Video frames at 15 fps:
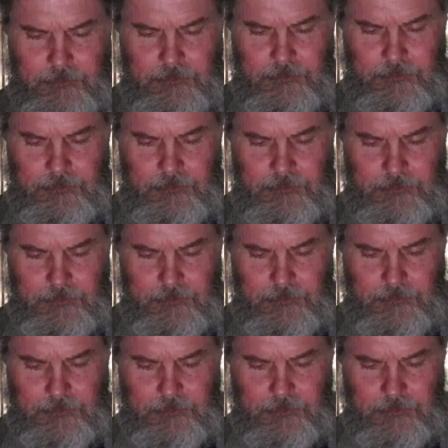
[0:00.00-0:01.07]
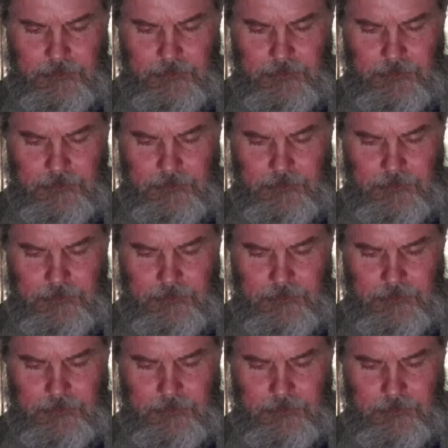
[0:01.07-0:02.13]

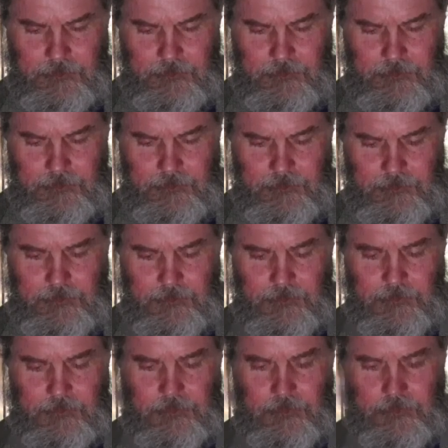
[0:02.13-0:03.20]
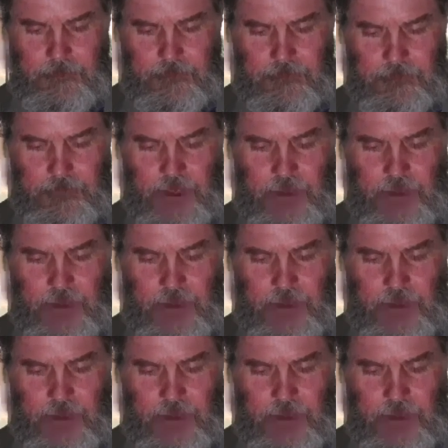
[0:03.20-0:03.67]
[no speech]